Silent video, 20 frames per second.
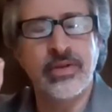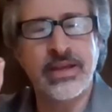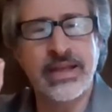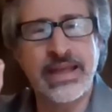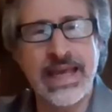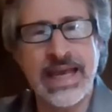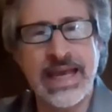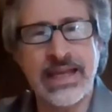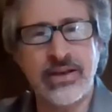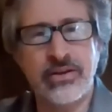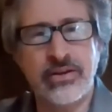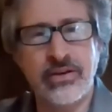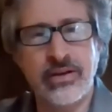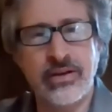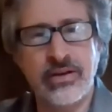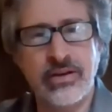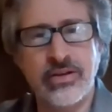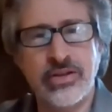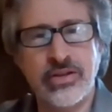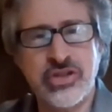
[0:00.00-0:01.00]
get
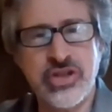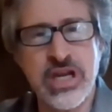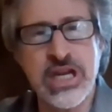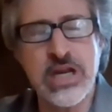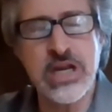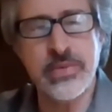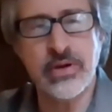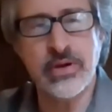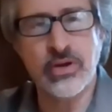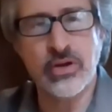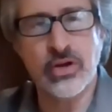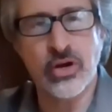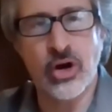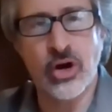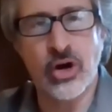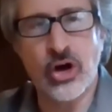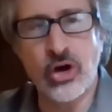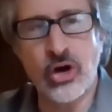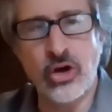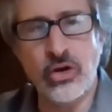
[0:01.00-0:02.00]
genuine
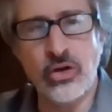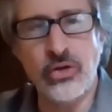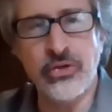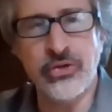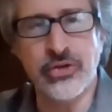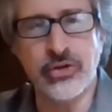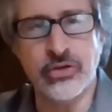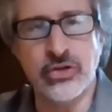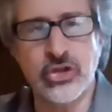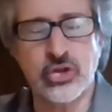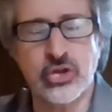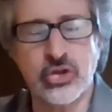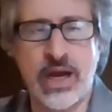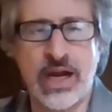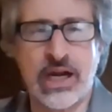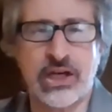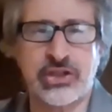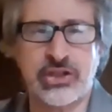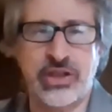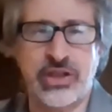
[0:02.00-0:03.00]
causal
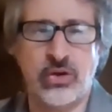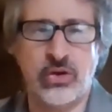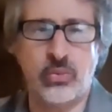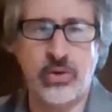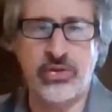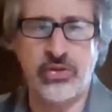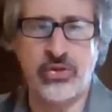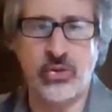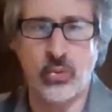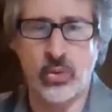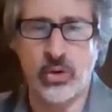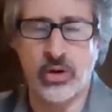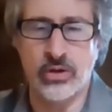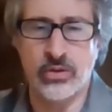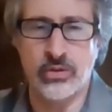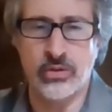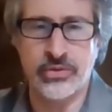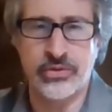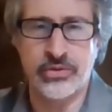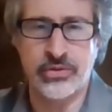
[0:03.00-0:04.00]
traction with the
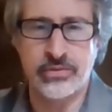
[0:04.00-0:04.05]
world,